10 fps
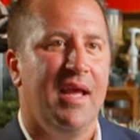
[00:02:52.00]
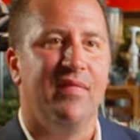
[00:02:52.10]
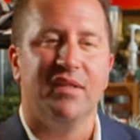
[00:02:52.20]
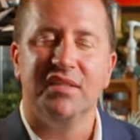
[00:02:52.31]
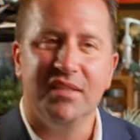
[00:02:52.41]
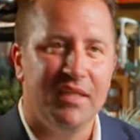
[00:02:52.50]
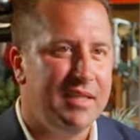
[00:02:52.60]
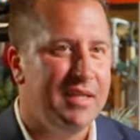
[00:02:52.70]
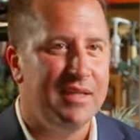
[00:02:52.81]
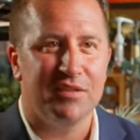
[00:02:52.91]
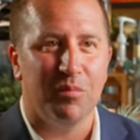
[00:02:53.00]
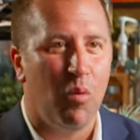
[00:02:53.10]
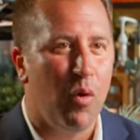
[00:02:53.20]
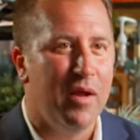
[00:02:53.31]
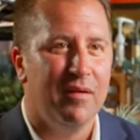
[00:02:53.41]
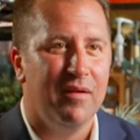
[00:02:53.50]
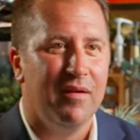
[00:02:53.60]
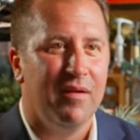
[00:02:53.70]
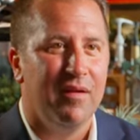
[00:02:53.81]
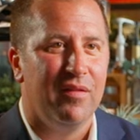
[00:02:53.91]
And the city didn't disappoint,
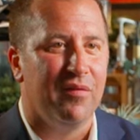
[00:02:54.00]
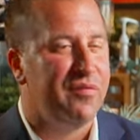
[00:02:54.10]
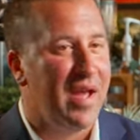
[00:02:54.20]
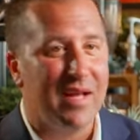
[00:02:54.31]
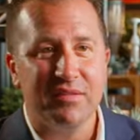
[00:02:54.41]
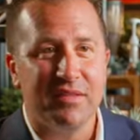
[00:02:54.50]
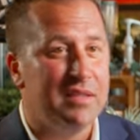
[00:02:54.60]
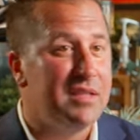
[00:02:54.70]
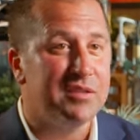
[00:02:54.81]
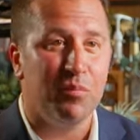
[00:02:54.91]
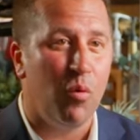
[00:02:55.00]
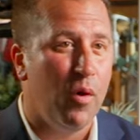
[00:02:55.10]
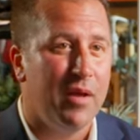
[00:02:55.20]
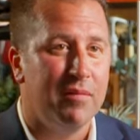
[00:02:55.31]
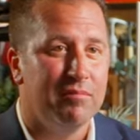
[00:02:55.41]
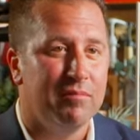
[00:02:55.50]
the fans didn't disappoint,